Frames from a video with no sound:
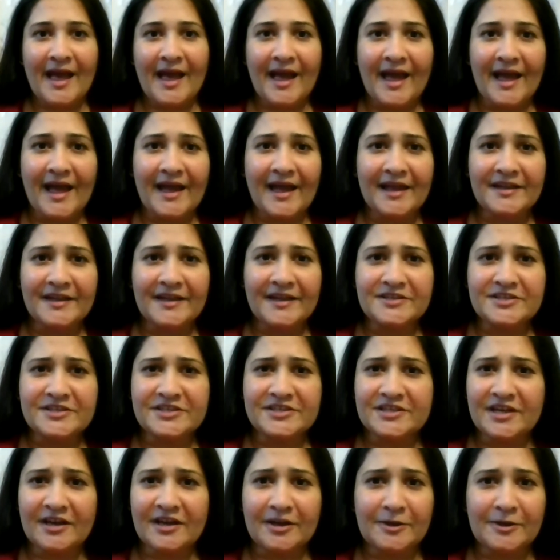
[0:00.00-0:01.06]
And
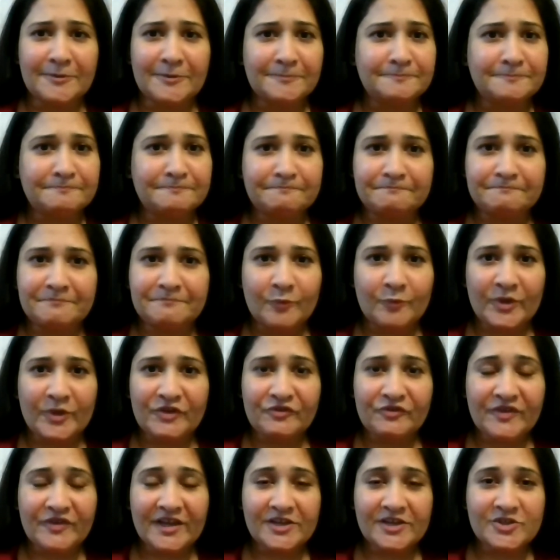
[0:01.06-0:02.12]
we
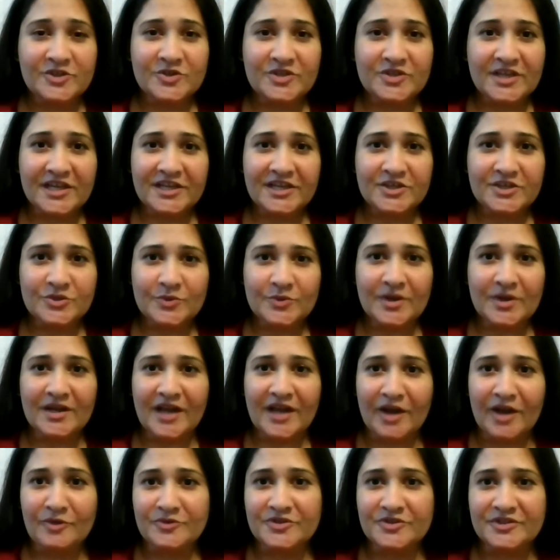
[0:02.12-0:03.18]
fail to take into
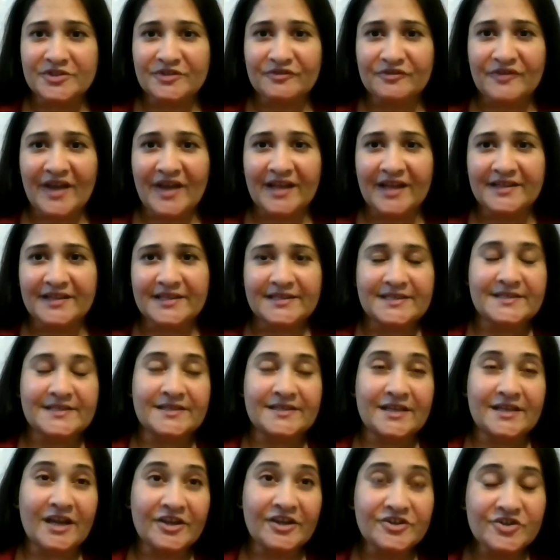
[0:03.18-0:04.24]
account the fact that as
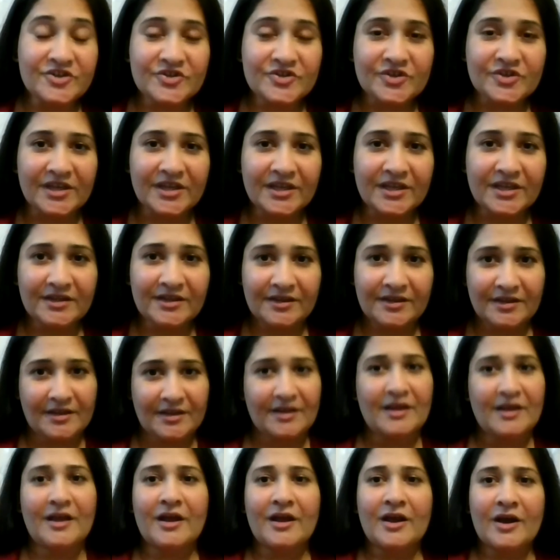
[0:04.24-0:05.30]
a country,
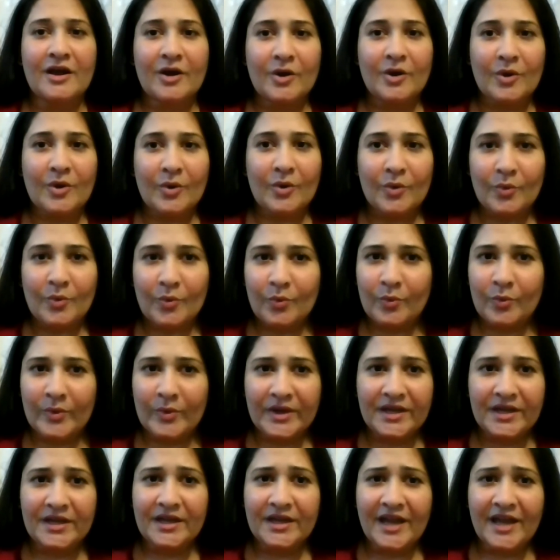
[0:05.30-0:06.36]

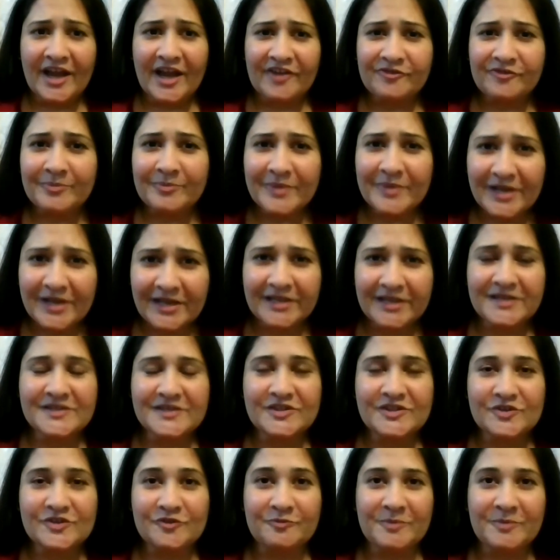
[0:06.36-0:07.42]
we have
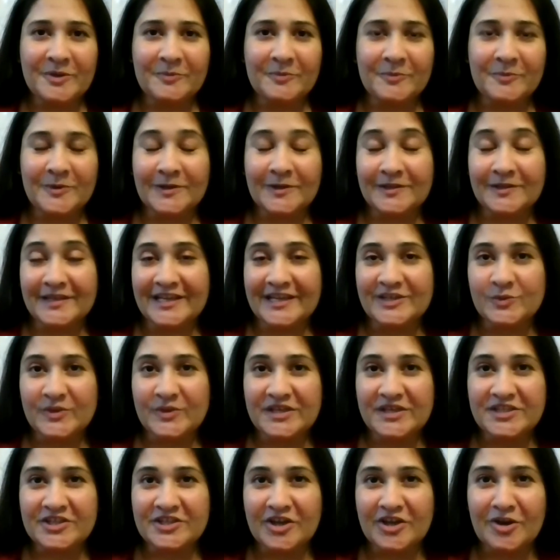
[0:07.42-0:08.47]
millions of people that
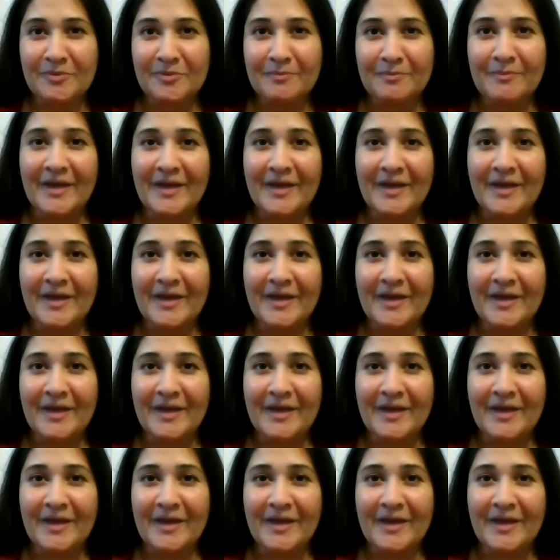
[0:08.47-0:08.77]
we term